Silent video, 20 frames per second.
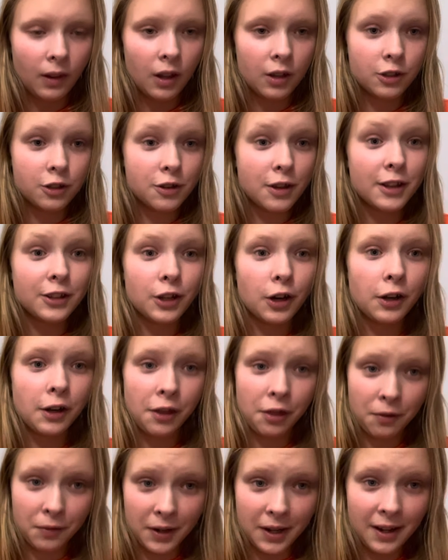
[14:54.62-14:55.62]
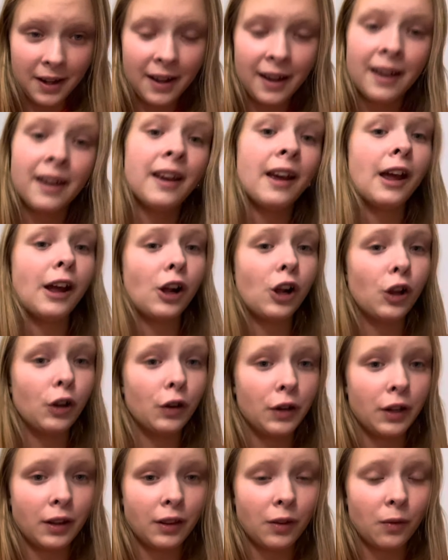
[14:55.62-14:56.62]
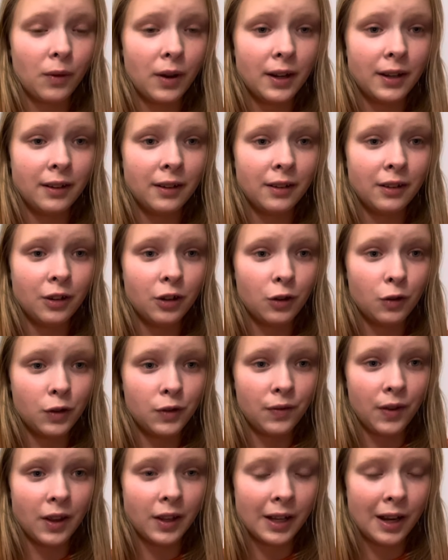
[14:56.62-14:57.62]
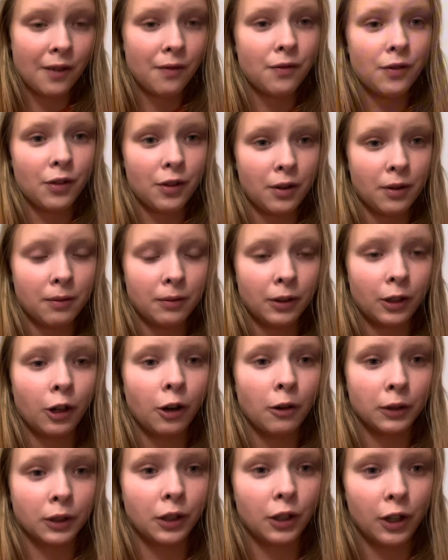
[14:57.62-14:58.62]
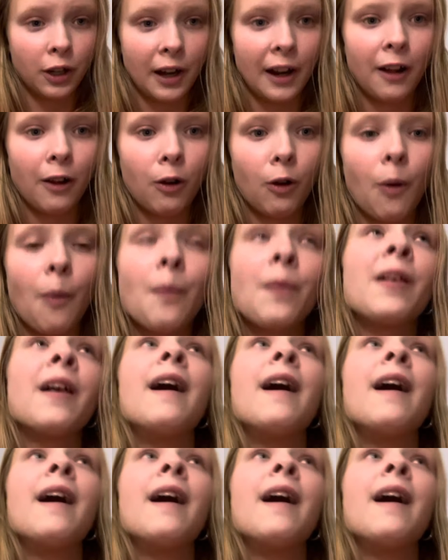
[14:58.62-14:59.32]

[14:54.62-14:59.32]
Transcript: So that's already three, including the one who's filling in for the girl with the hurt ankle.